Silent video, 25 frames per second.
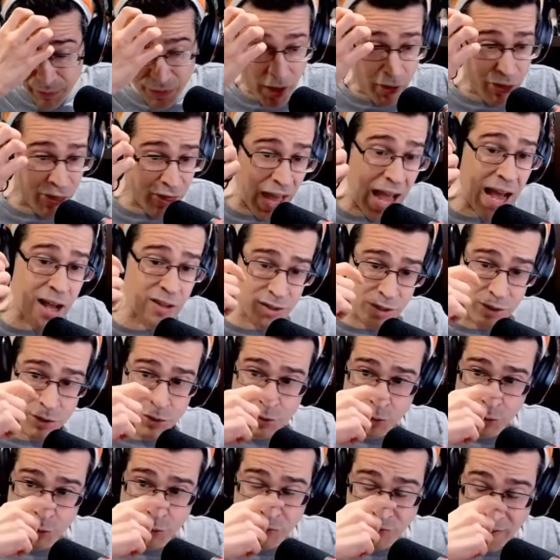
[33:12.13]
The 1,000
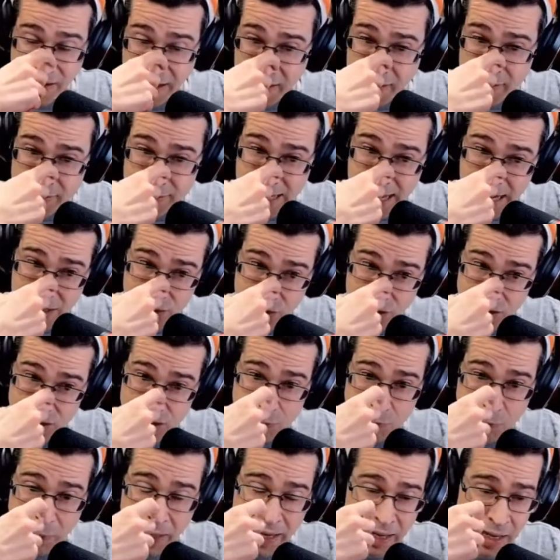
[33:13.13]
True Fans actually
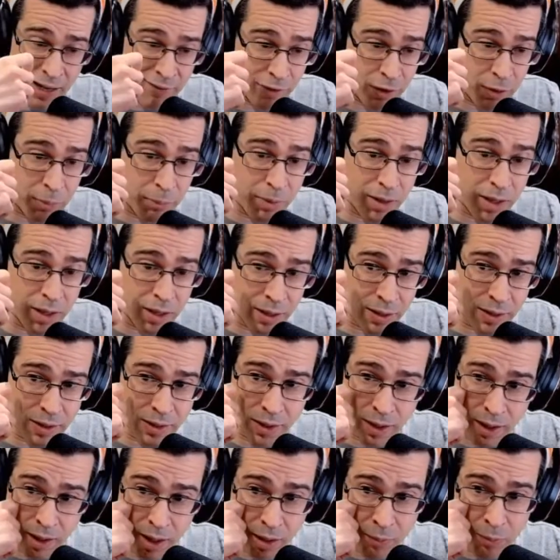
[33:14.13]
sprang out of
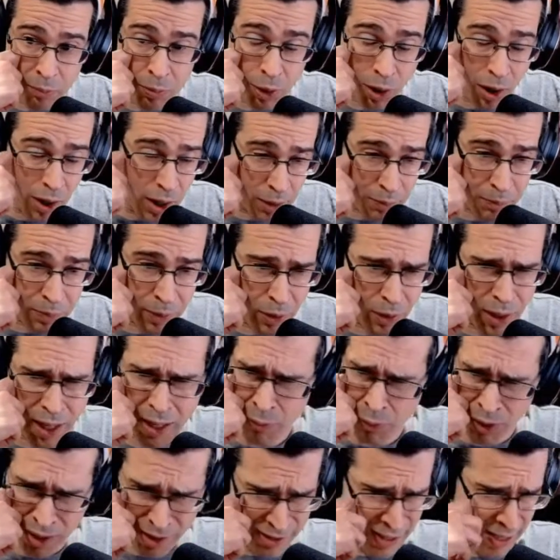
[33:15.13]
a blog post. I
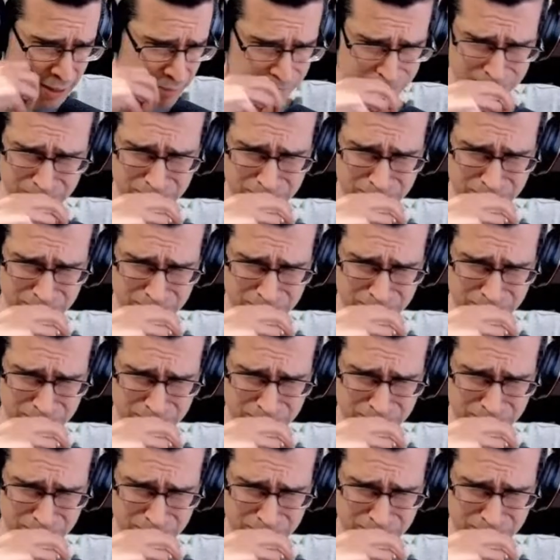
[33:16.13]
want to say,